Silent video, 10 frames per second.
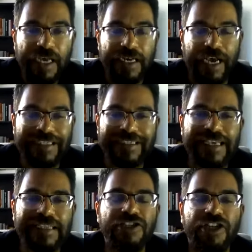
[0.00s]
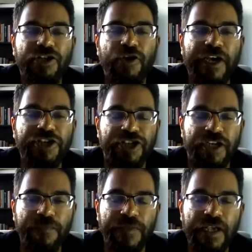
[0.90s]
Now, in such a
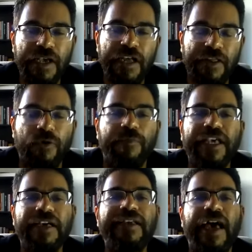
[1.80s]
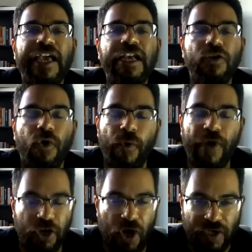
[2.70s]
situation, there will be a gain or
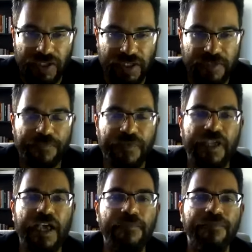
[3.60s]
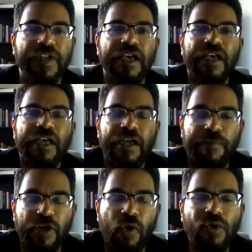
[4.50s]
a loss. Okay?
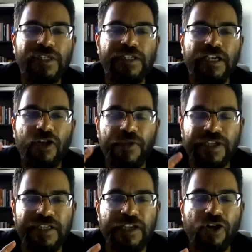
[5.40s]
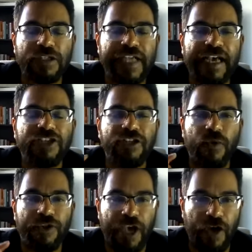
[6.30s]
Because this is a transaction
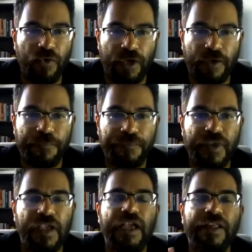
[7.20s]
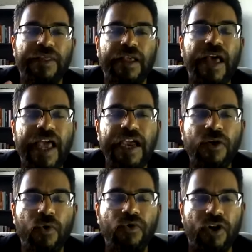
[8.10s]
with the owner, the
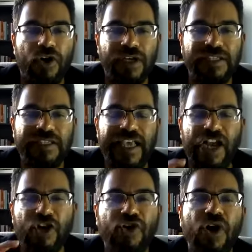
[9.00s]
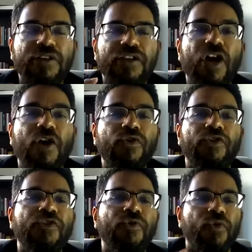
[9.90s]
gain or the loss cannot go
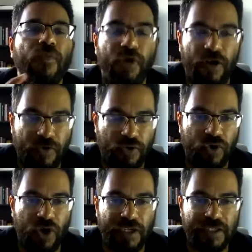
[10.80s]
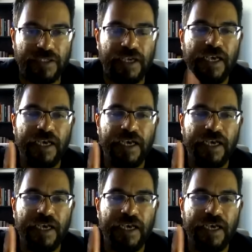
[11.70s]
through profit or loss.